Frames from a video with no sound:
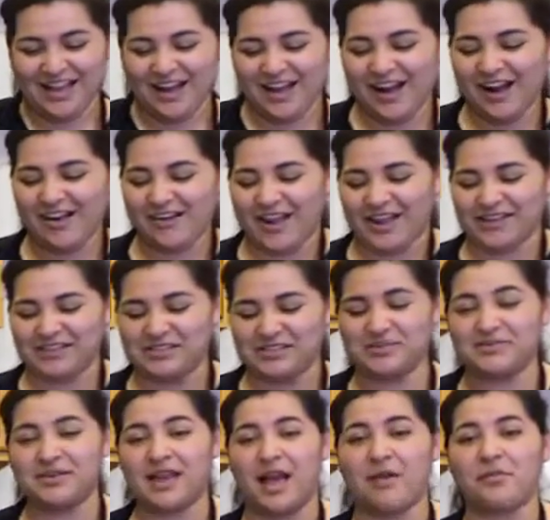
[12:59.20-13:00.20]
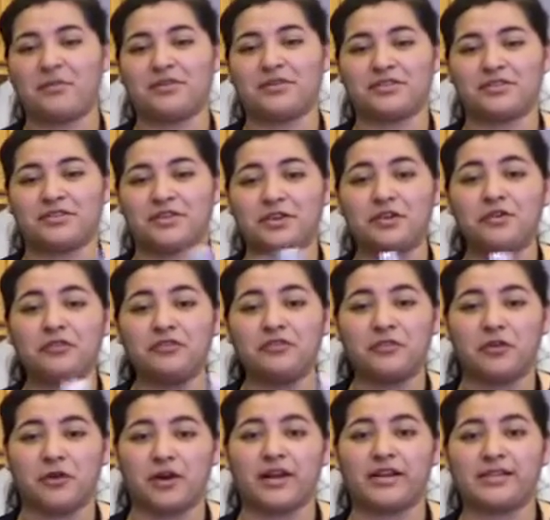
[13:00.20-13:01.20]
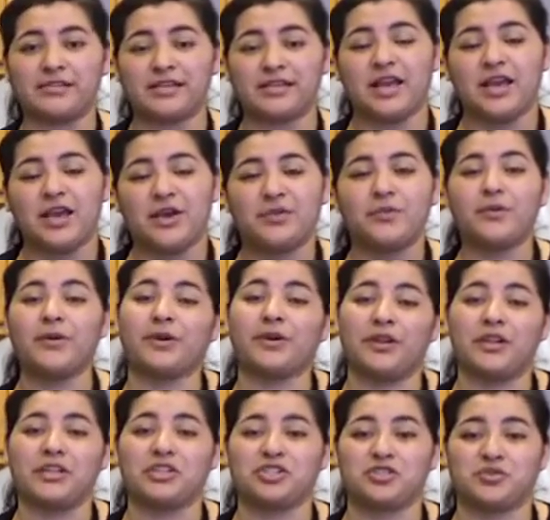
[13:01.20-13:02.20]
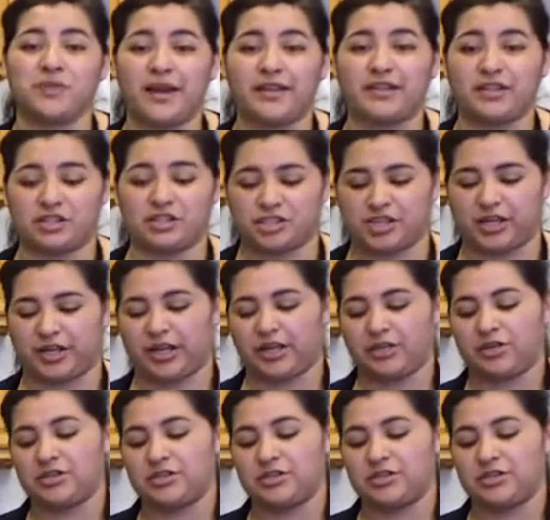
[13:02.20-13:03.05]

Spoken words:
All right, so now with 2 forks, we're going to shred the chicken.